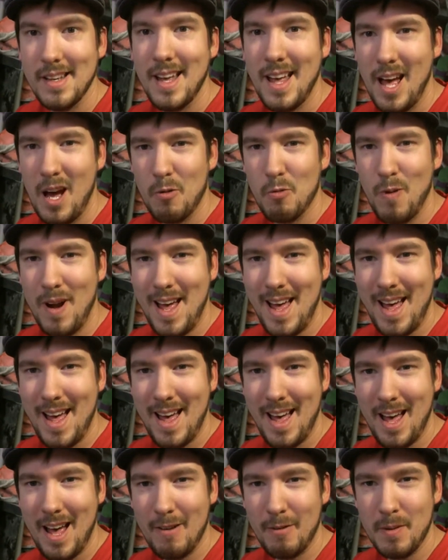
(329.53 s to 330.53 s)
All
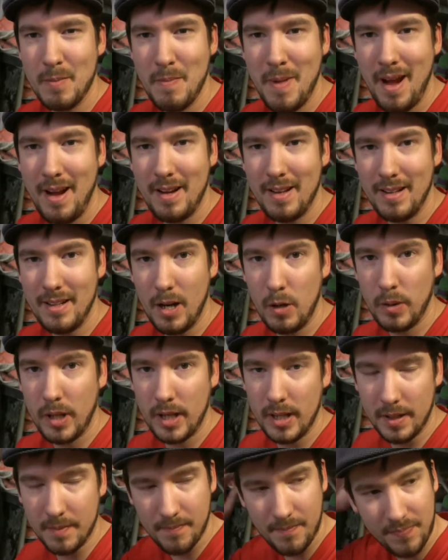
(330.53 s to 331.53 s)
right, we made it.
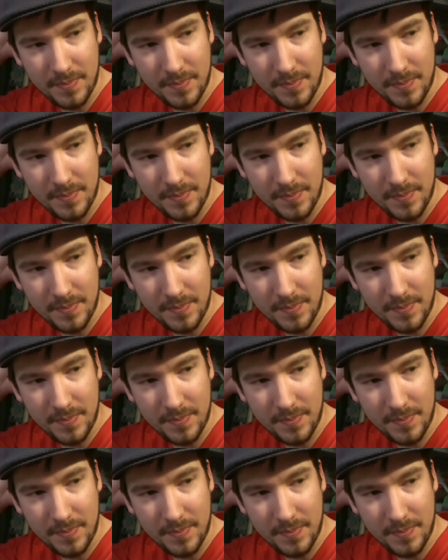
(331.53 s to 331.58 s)
Okay,